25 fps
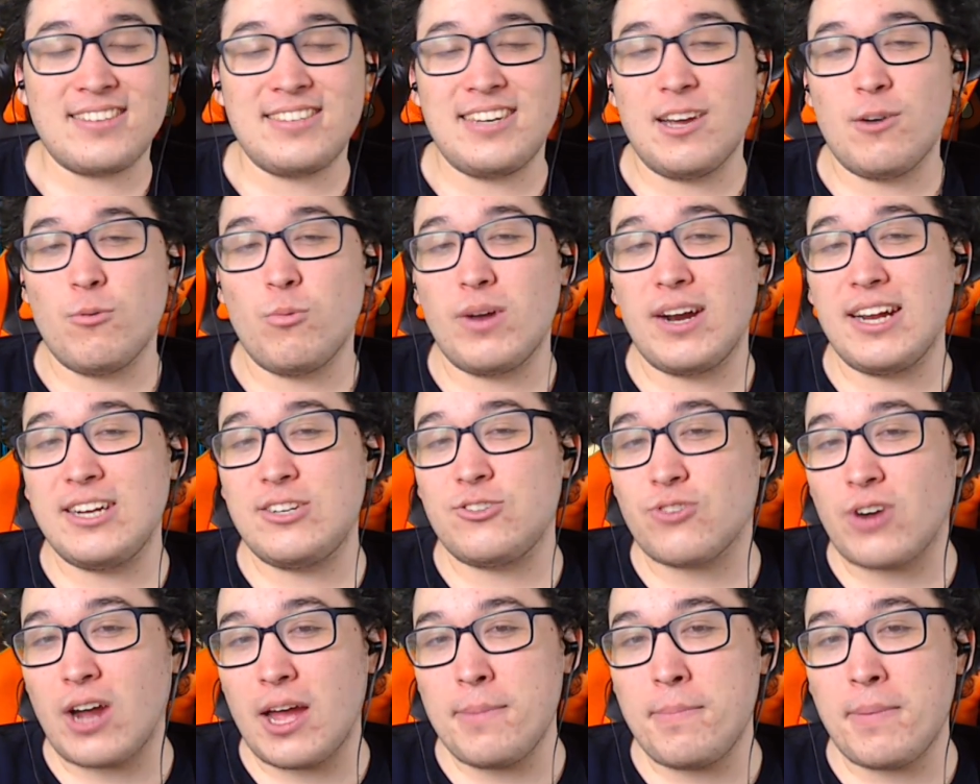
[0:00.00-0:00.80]
Now, what a
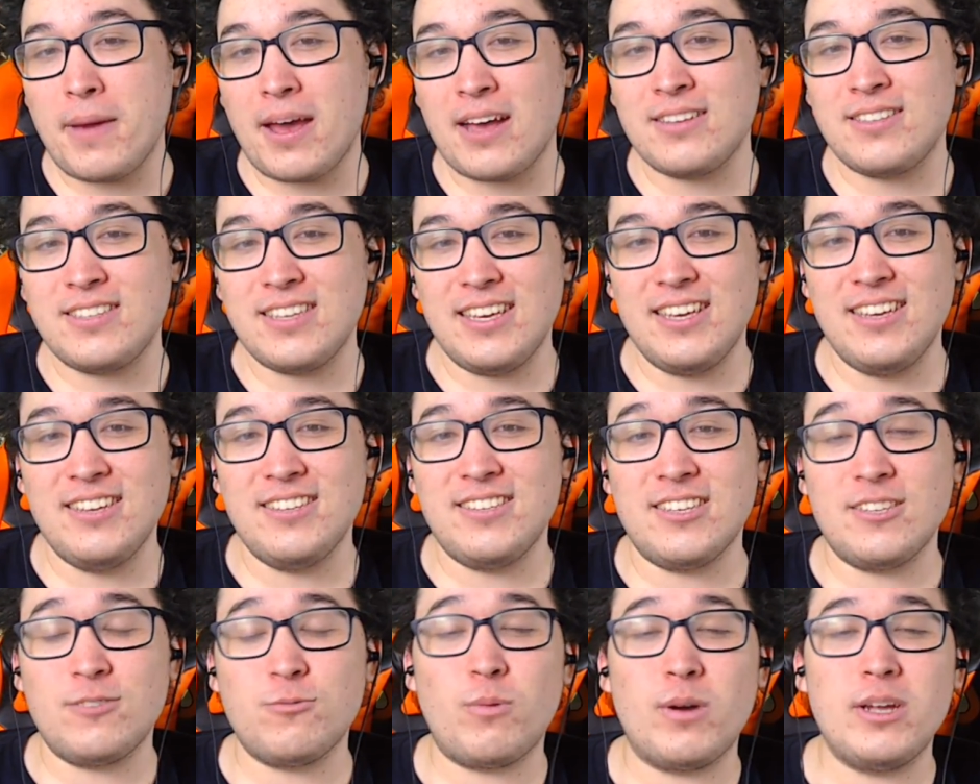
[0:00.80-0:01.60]
dry pass
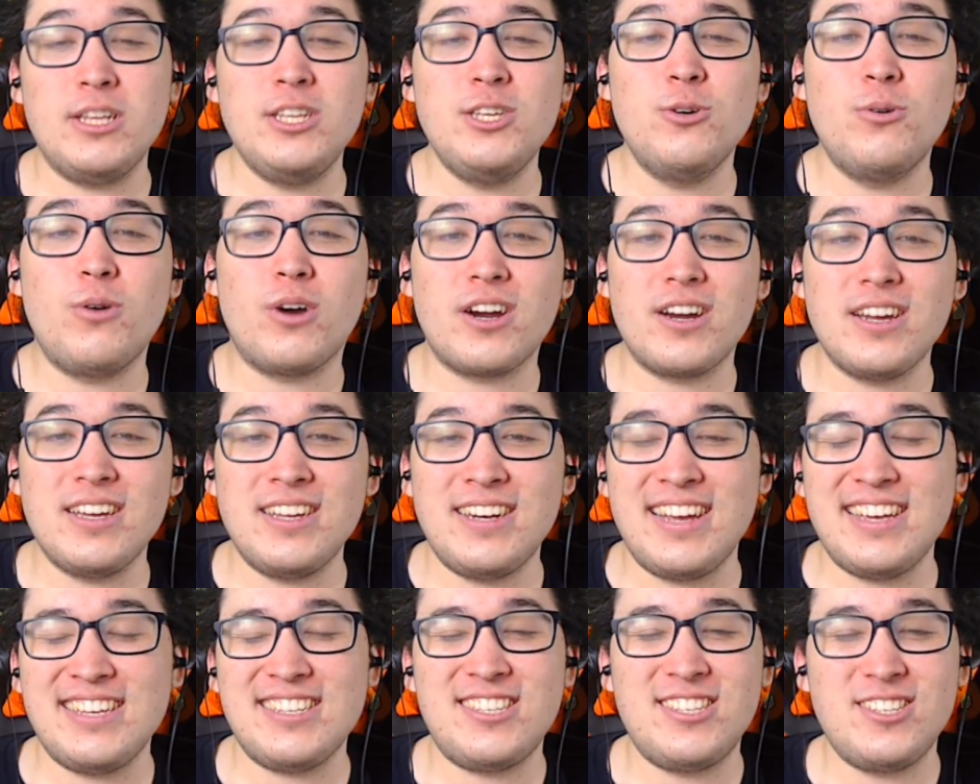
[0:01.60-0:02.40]
is when you are in
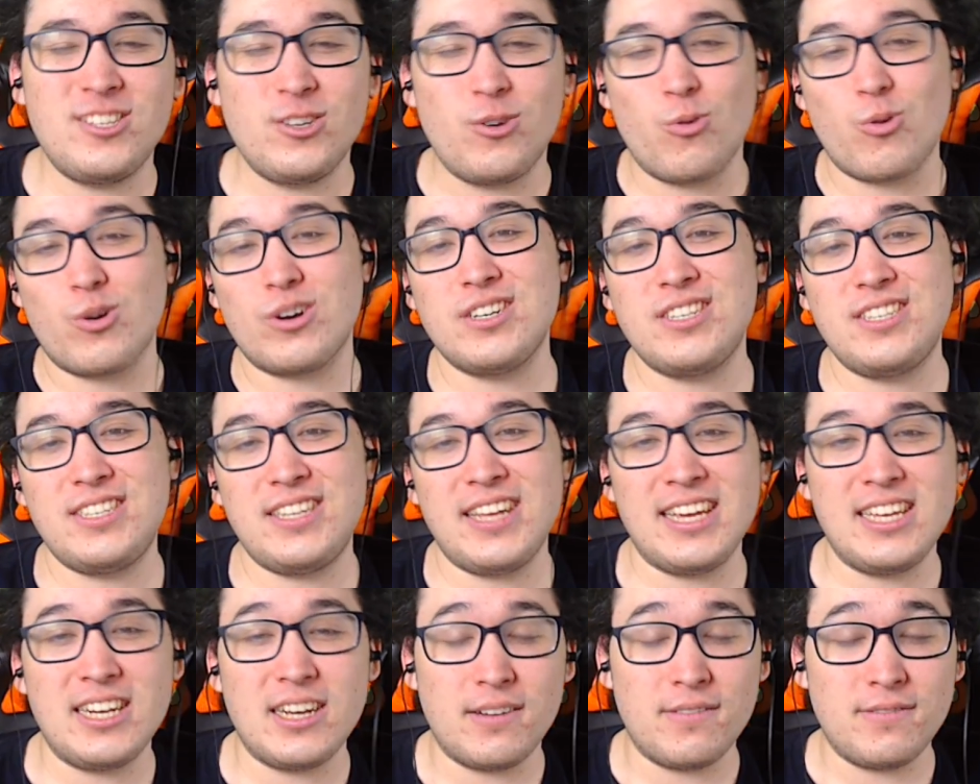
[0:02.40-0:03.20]
a score
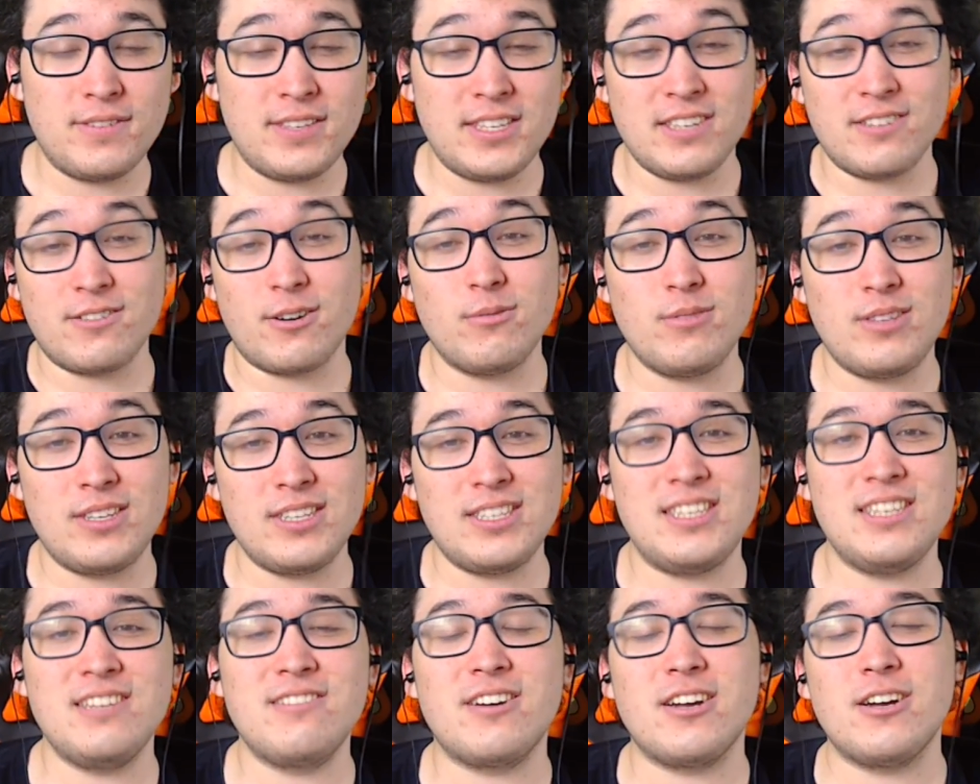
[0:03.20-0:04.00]
state of
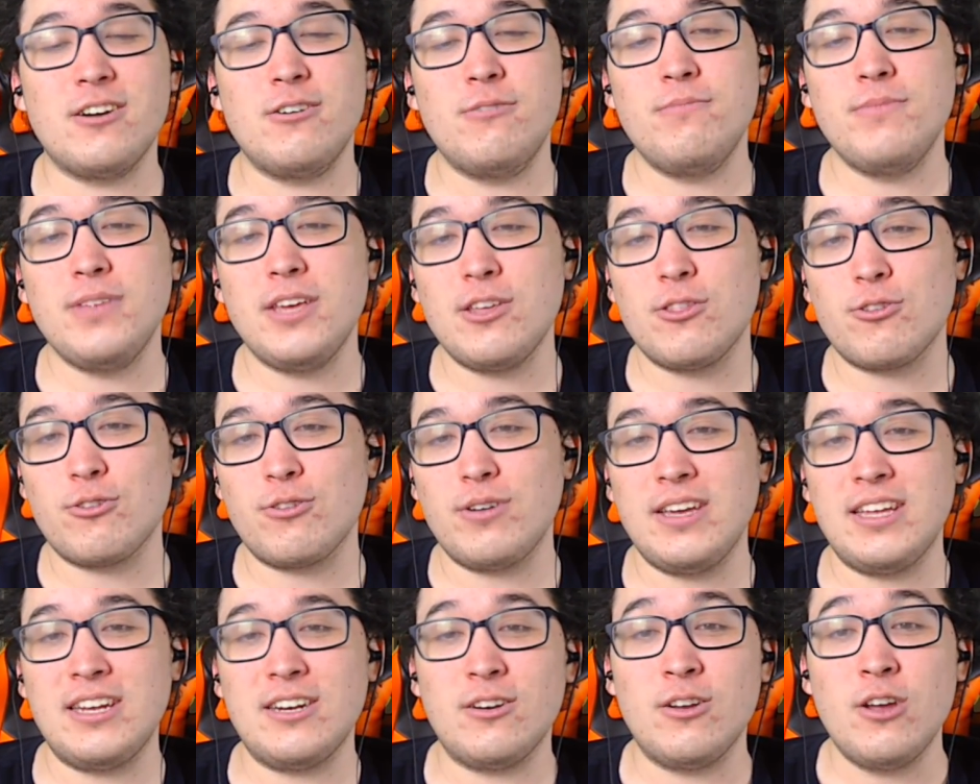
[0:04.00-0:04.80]
0-0, either
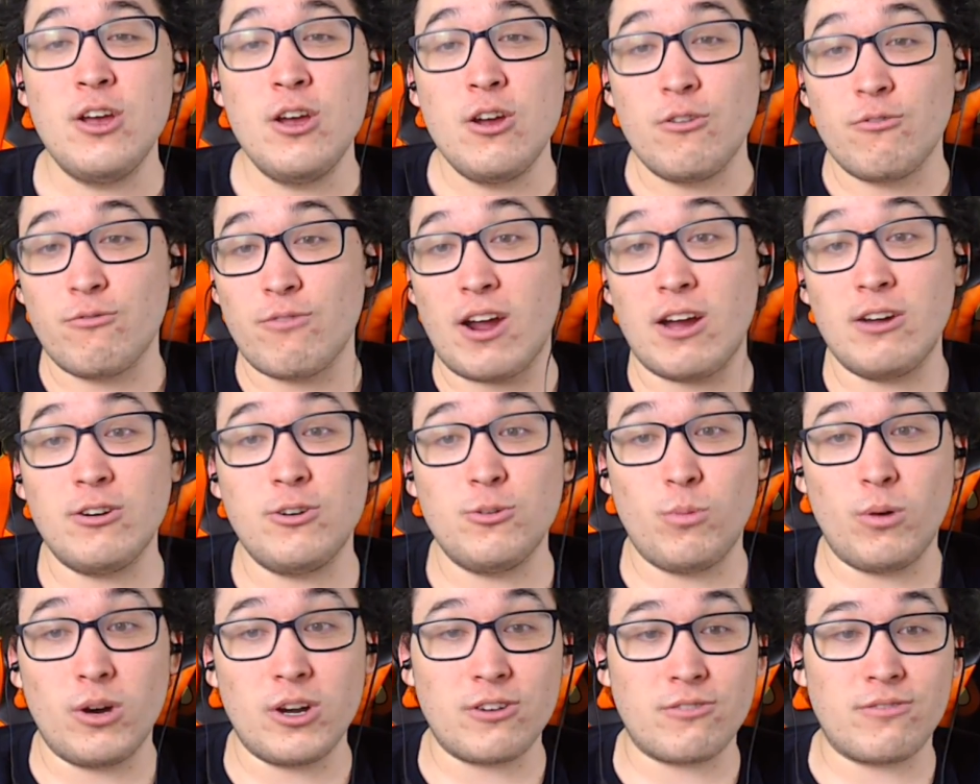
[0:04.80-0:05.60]
in round
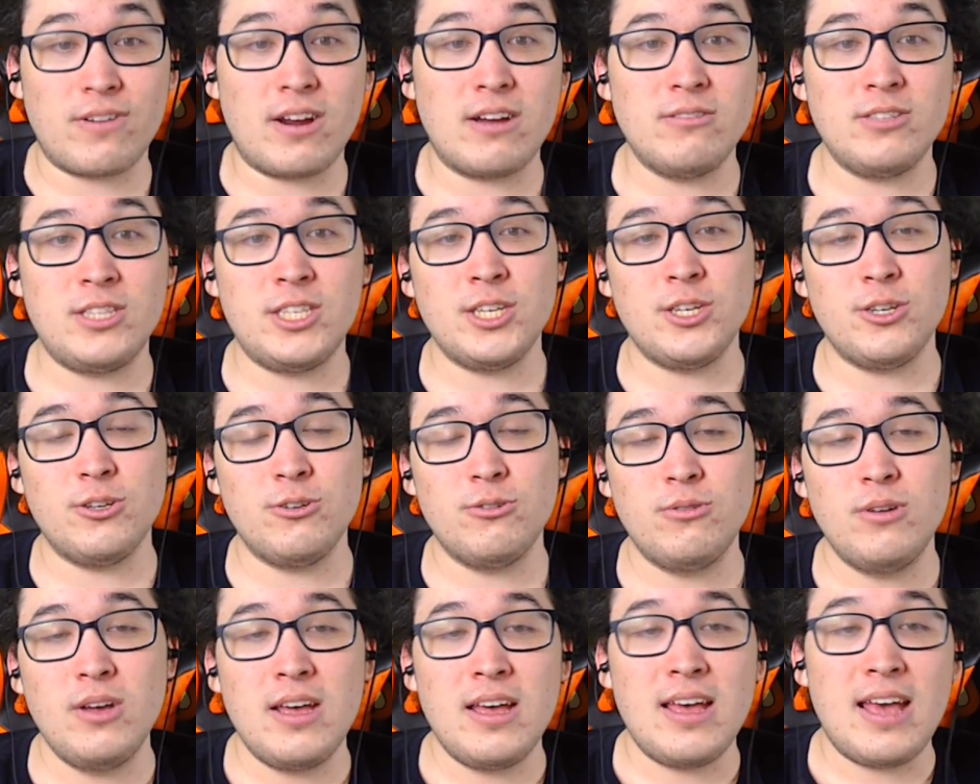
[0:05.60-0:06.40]
1 or round 2.